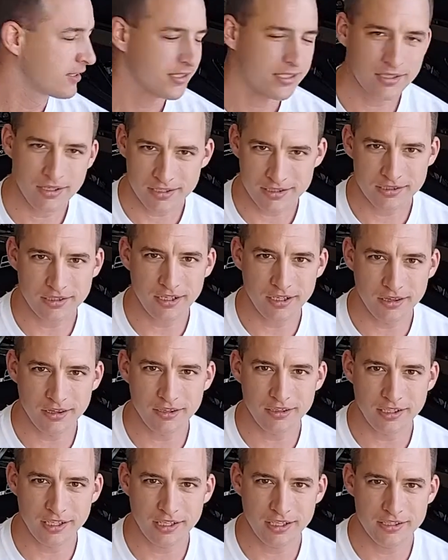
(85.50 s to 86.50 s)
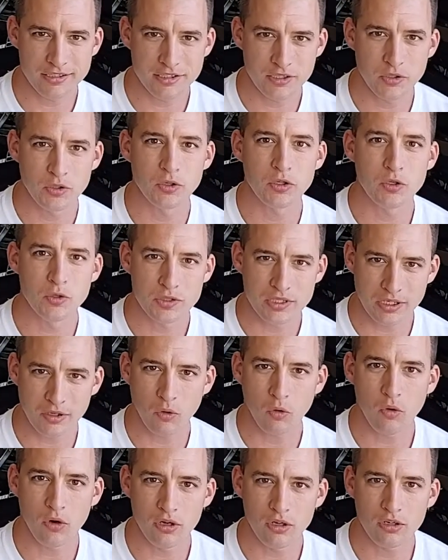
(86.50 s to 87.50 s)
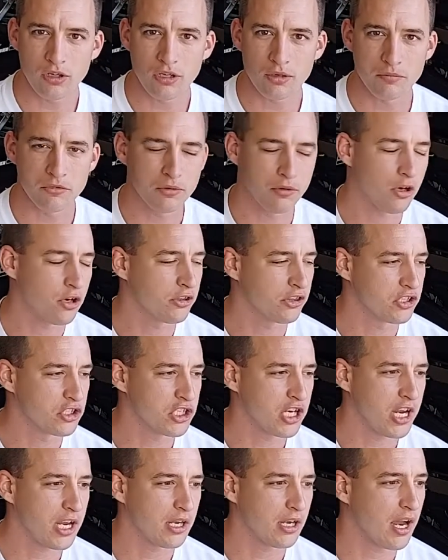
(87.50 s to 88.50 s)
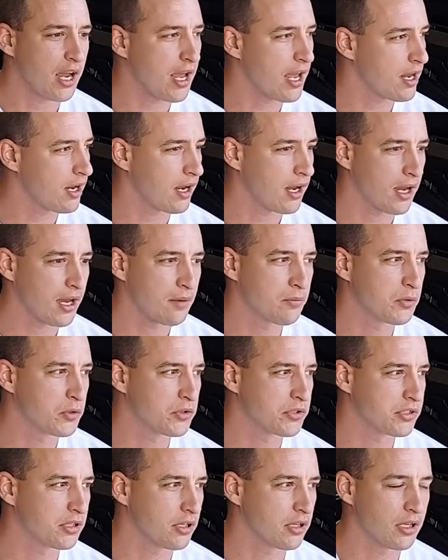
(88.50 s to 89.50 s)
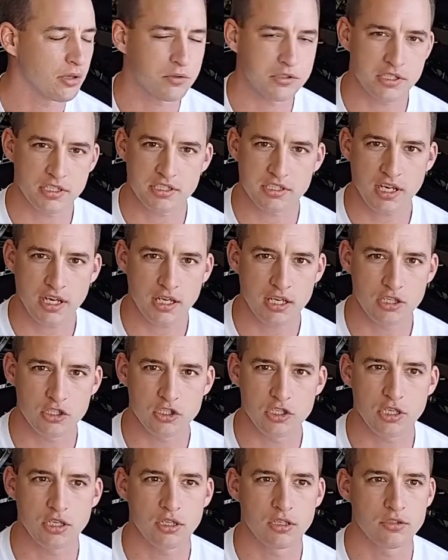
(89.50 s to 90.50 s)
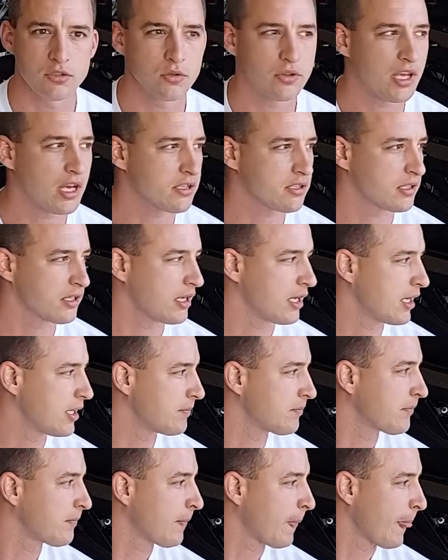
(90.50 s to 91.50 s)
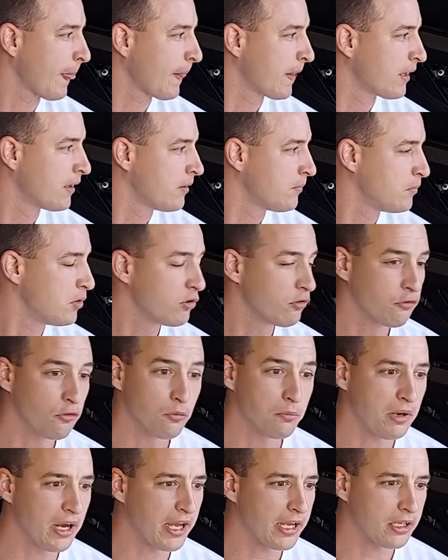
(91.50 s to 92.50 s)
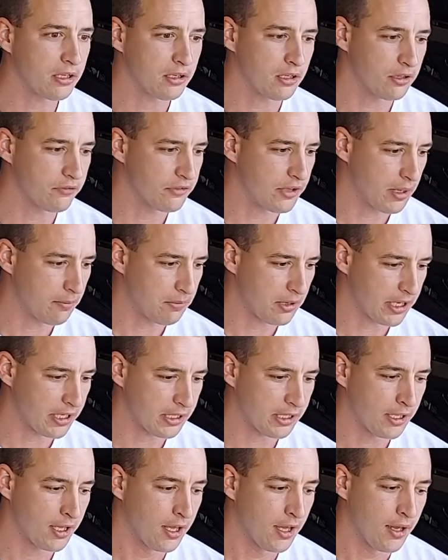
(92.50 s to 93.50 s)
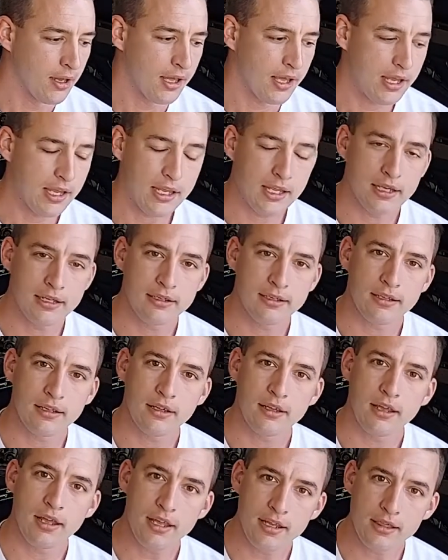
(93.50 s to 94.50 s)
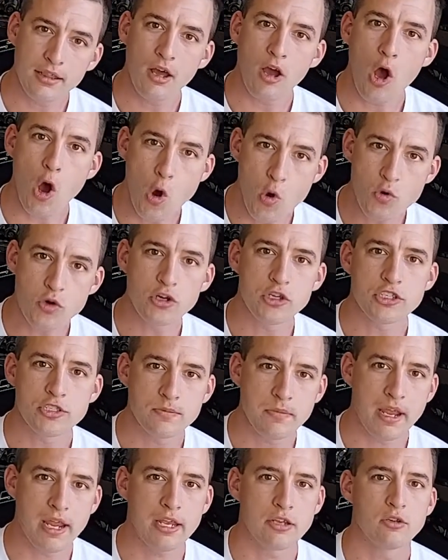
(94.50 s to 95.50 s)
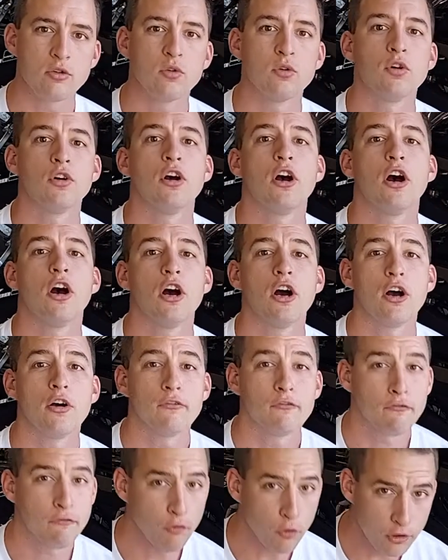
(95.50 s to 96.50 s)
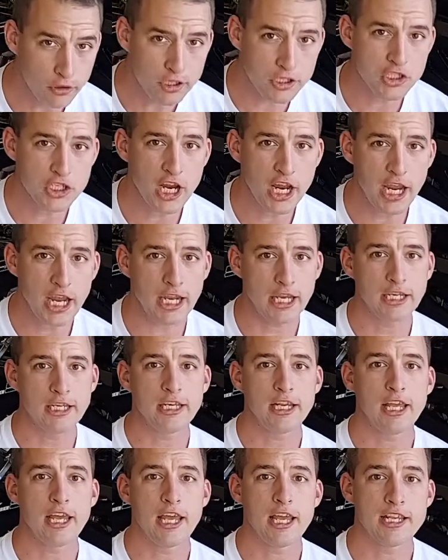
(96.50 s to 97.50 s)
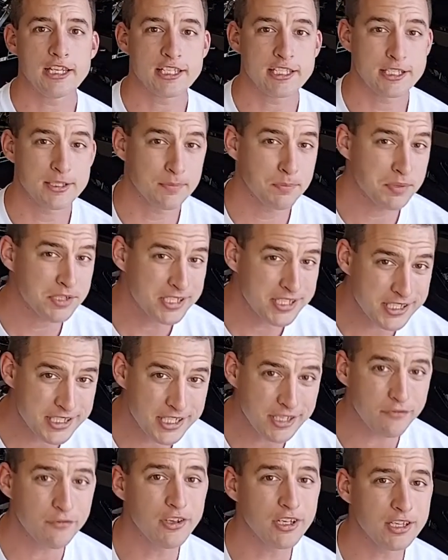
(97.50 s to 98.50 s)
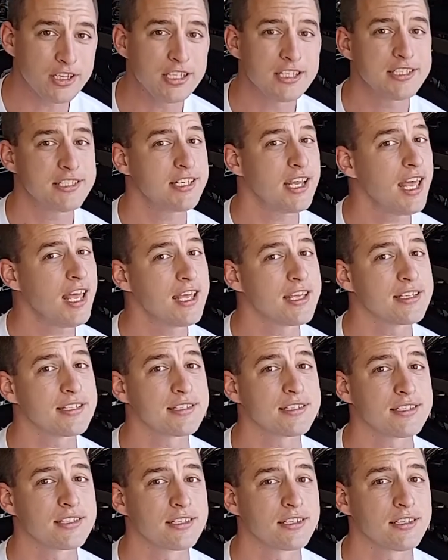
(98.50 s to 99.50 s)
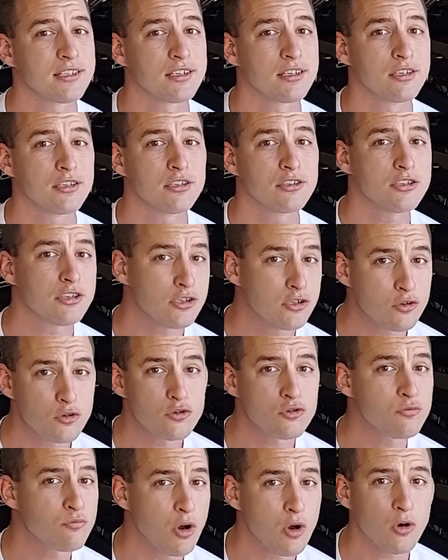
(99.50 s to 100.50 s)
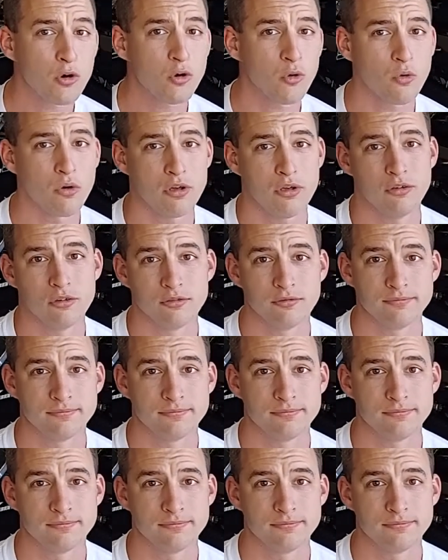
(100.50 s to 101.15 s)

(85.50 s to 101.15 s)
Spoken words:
I started looking into using oil on the chain. I had a Hayabusa that was a second gen 2008. Beautiful bike, I love that bike. And in the owner's manual for the chain, it specifically says to use motor oil.